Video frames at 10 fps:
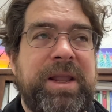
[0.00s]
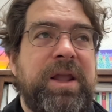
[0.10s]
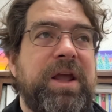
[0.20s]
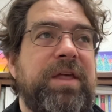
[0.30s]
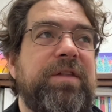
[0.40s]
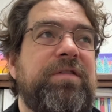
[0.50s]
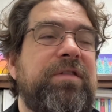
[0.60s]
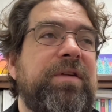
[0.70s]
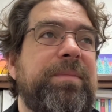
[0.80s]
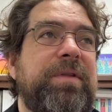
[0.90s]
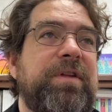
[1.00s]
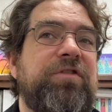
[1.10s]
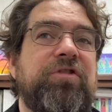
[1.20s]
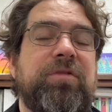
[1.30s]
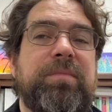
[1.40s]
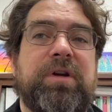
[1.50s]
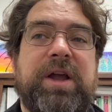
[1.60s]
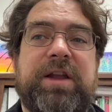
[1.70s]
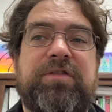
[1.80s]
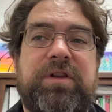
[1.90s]
And this is something that Schoenberg
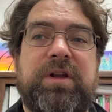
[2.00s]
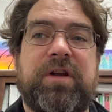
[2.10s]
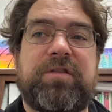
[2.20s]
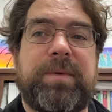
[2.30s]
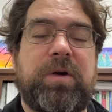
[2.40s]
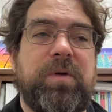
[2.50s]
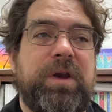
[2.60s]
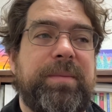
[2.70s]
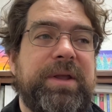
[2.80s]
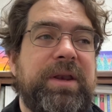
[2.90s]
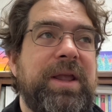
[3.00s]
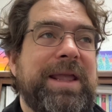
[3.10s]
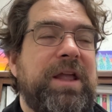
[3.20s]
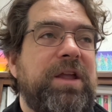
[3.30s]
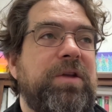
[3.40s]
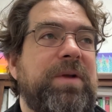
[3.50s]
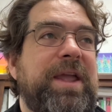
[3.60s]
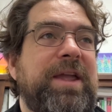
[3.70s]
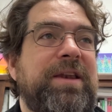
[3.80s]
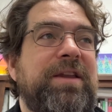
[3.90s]
actually talks about quite a bit. You
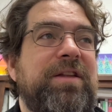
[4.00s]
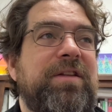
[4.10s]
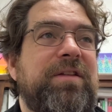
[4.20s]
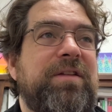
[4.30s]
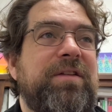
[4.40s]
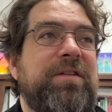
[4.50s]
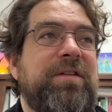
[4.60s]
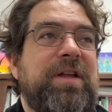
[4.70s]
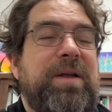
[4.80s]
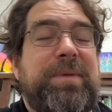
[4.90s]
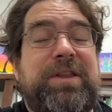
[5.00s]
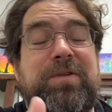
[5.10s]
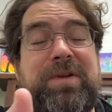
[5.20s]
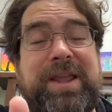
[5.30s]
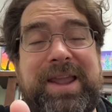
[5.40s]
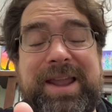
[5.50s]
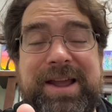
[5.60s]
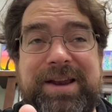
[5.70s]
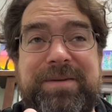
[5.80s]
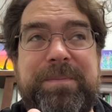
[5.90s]
can,
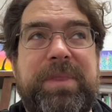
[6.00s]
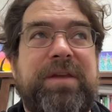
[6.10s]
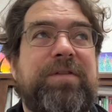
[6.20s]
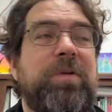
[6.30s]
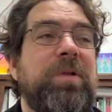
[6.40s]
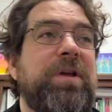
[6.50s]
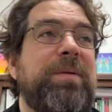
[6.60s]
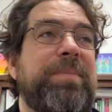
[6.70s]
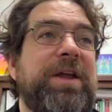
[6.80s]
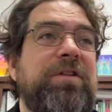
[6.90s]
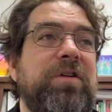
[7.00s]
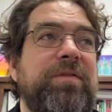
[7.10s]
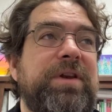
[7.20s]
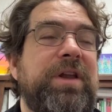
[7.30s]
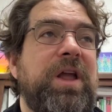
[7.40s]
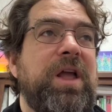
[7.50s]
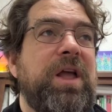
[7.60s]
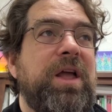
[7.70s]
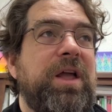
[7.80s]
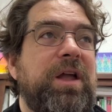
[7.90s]
if you look at Beethoven,
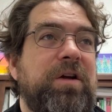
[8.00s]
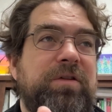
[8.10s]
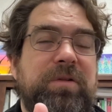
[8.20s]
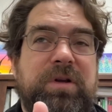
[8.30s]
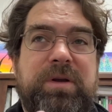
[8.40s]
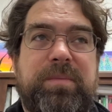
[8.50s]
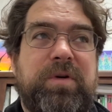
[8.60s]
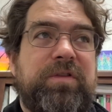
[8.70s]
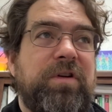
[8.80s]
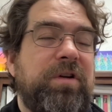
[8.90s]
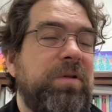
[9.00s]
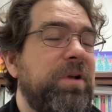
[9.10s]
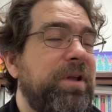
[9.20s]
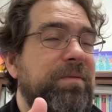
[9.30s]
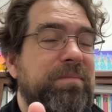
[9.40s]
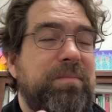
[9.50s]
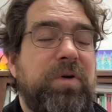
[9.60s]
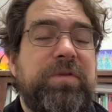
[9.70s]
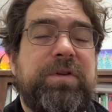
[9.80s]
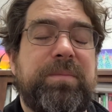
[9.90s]
or you look at Mozart, you look at
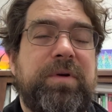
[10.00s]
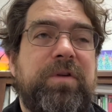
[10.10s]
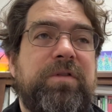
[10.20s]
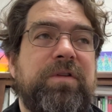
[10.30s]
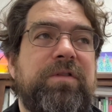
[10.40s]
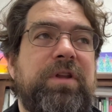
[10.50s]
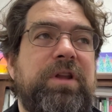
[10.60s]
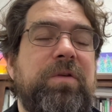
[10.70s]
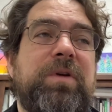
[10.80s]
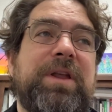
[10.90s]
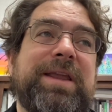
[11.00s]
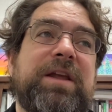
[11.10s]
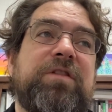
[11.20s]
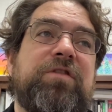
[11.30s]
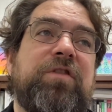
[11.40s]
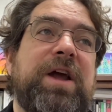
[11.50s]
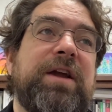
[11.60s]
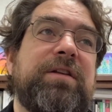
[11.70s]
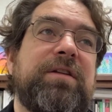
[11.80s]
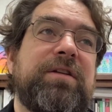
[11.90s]
most composers, you can
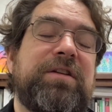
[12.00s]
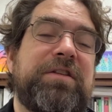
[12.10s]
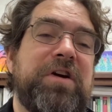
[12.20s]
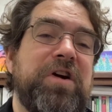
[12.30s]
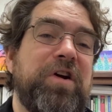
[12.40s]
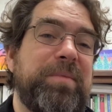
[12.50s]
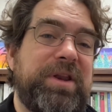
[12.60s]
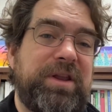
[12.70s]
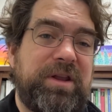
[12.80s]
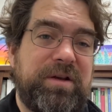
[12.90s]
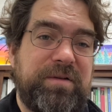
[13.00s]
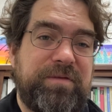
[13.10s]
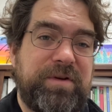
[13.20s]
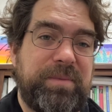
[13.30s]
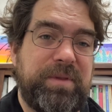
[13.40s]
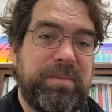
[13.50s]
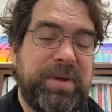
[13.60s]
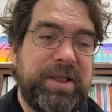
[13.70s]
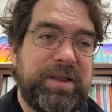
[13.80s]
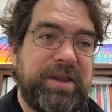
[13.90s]
extract the harmony from the
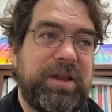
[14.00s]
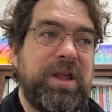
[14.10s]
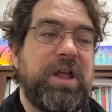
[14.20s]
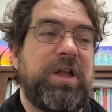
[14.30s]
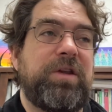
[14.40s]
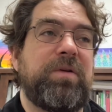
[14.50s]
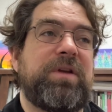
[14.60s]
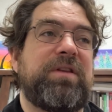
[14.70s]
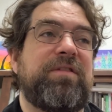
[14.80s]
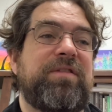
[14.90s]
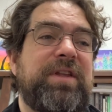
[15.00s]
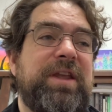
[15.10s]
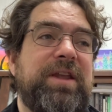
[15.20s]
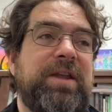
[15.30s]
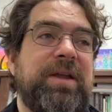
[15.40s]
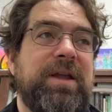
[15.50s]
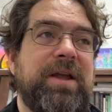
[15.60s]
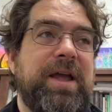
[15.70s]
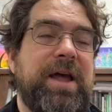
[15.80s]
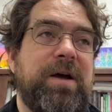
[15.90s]
melody. You can see
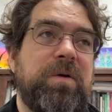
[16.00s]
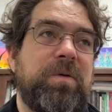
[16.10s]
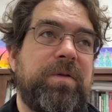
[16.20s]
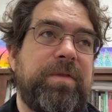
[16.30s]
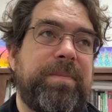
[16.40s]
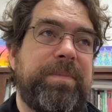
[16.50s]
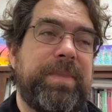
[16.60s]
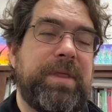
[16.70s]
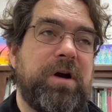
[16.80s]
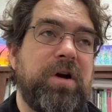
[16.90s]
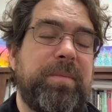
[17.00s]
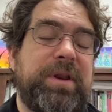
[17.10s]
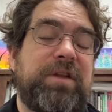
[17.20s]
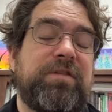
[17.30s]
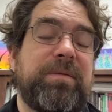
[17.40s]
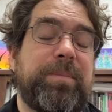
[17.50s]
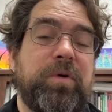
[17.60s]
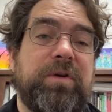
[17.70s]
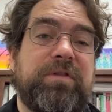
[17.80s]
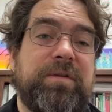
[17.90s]
how the harmony
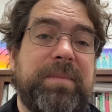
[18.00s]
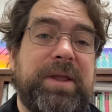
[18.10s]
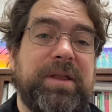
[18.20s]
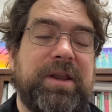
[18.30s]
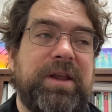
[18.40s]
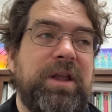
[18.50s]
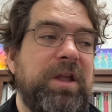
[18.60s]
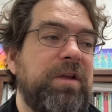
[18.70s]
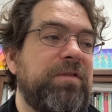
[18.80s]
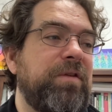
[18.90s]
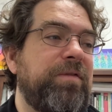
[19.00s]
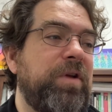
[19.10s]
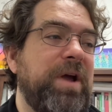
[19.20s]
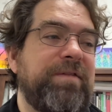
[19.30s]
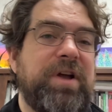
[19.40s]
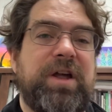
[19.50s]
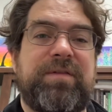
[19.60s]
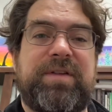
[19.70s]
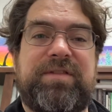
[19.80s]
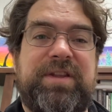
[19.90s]
supports the melody. So if you have kind of
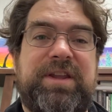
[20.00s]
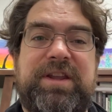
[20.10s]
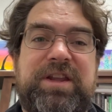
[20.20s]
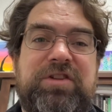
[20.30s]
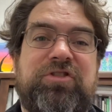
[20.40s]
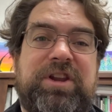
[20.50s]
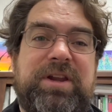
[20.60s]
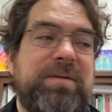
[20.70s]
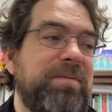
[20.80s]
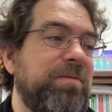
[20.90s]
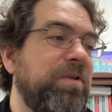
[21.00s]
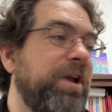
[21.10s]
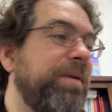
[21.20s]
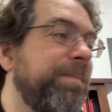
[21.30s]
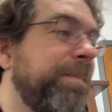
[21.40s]
a C, E, G, right?